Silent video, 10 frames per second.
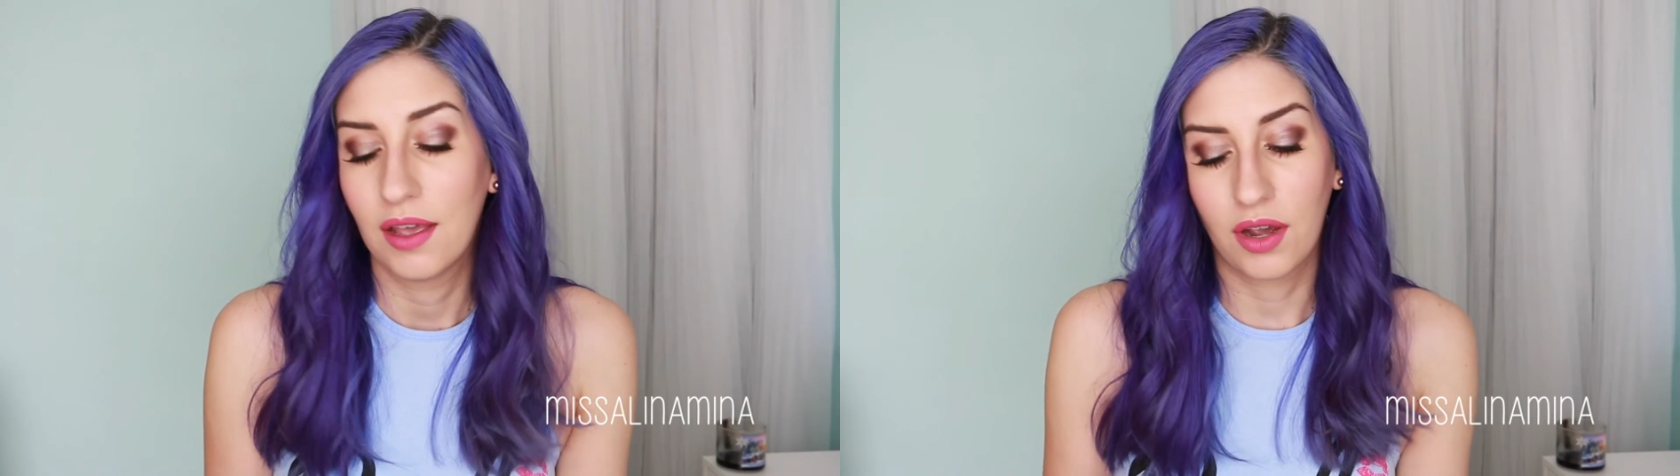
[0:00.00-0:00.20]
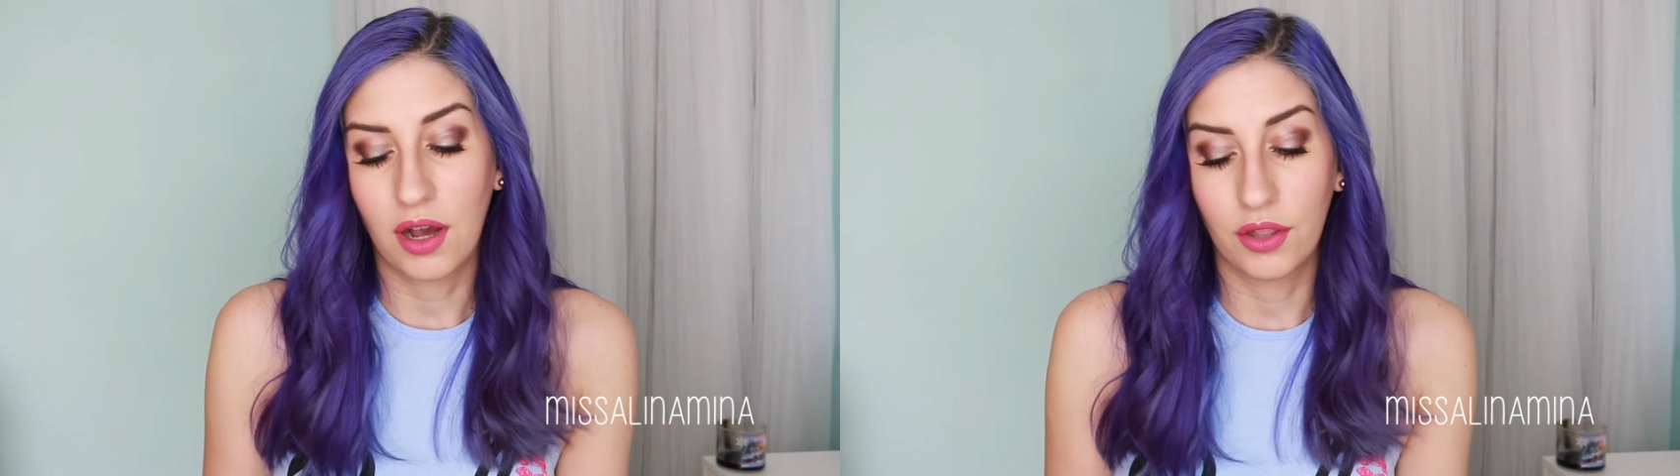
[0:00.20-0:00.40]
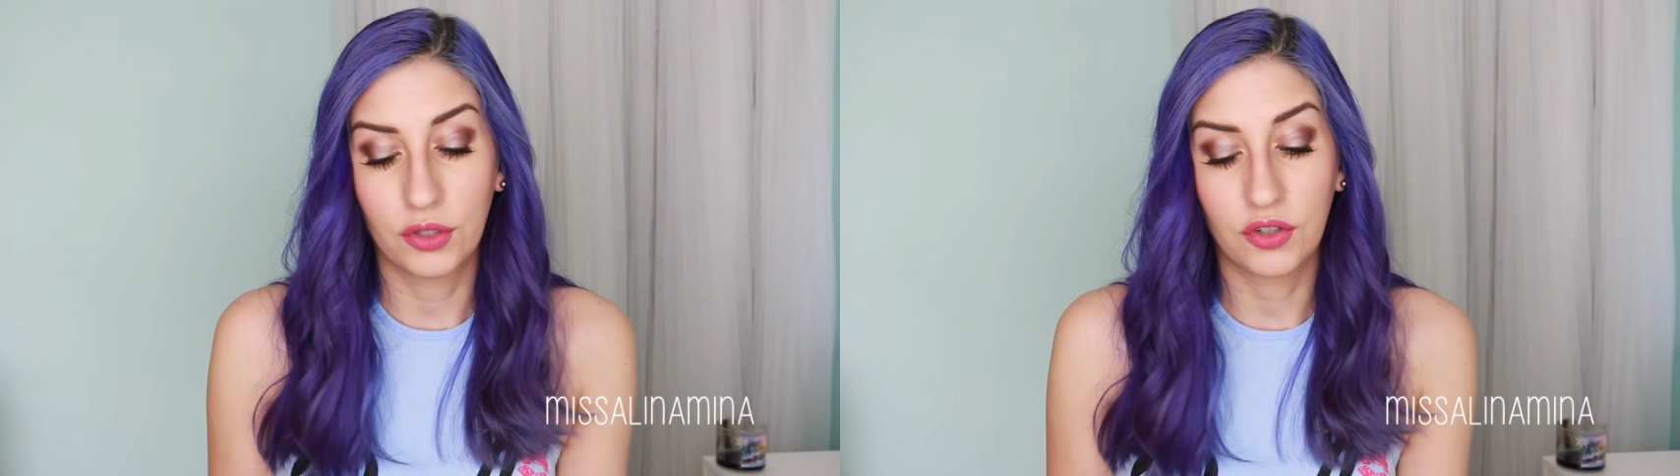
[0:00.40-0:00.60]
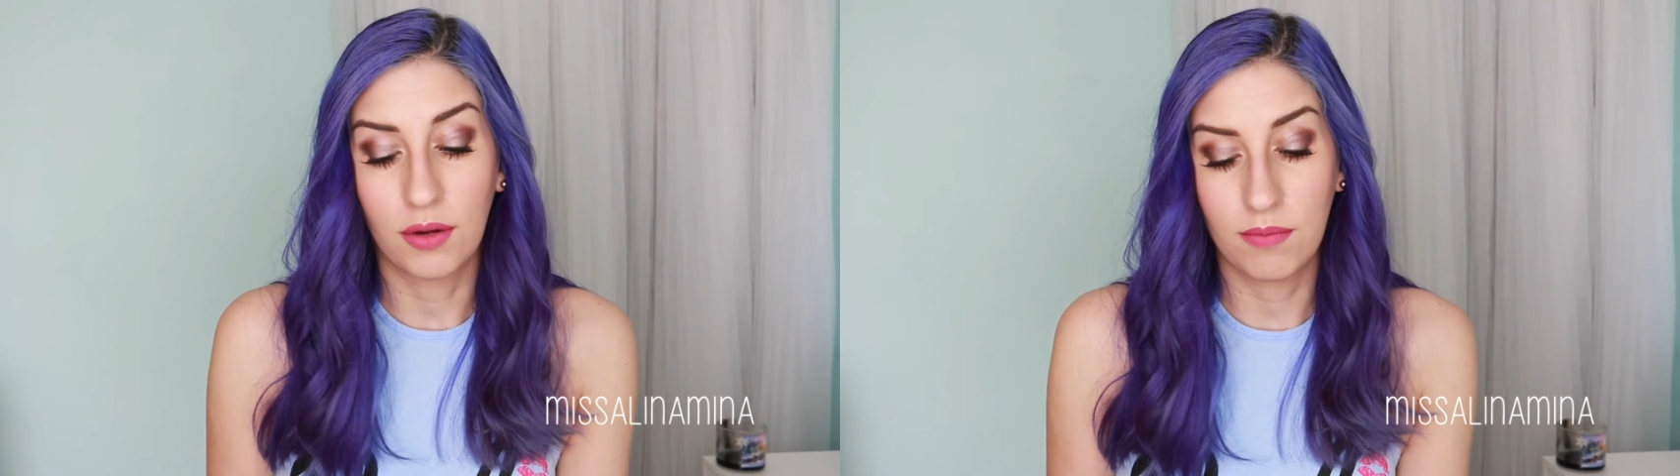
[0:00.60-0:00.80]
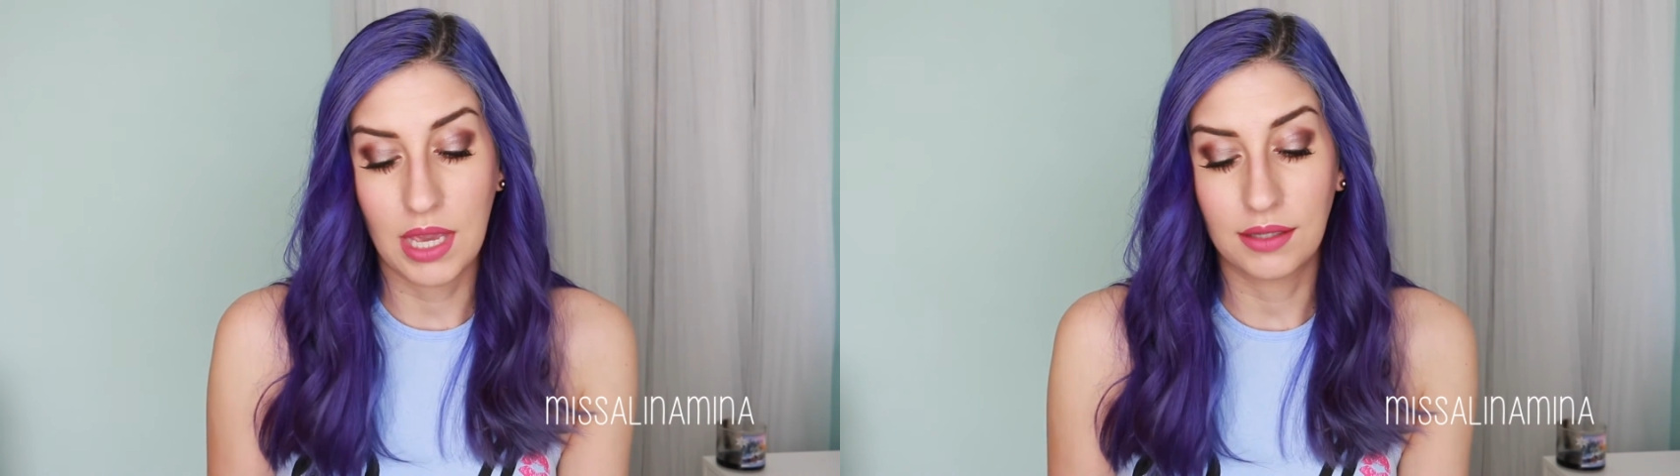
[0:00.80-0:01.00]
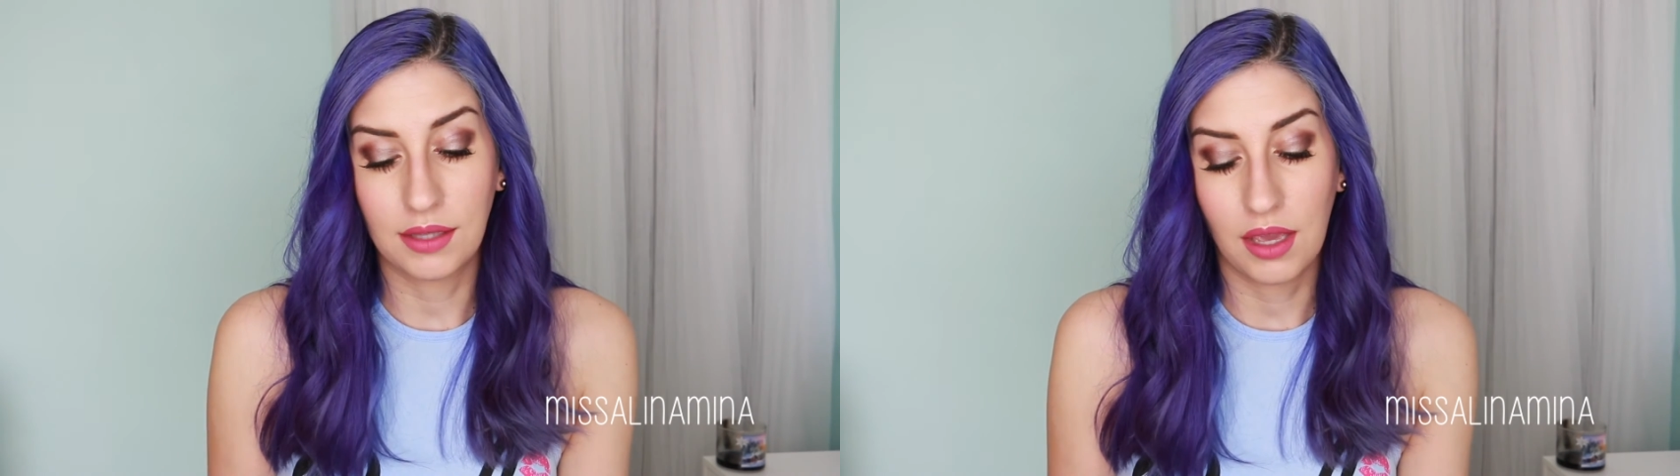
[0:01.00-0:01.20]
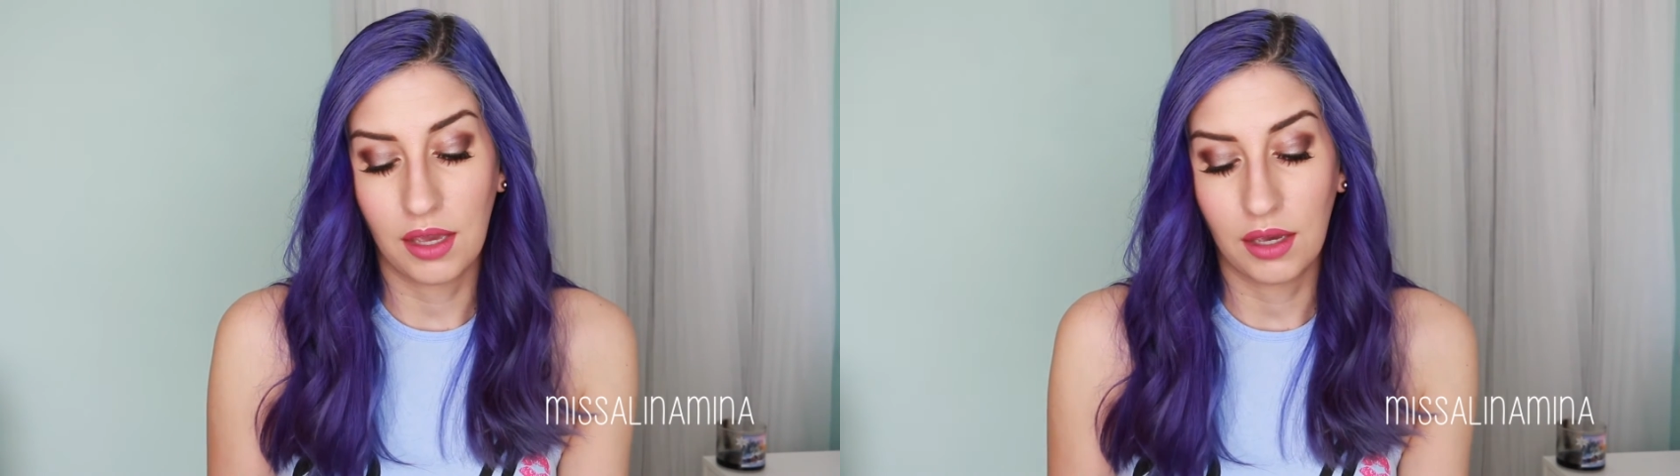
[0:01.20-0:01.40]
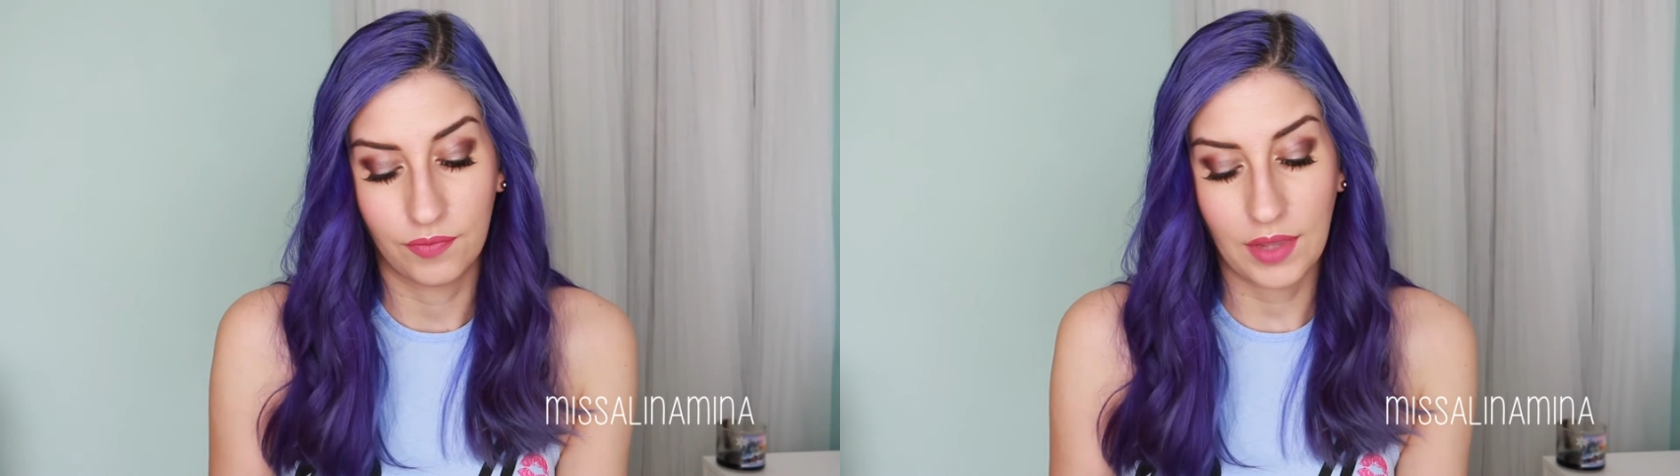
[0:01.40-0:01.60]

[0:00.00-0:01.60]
The colors are amazing.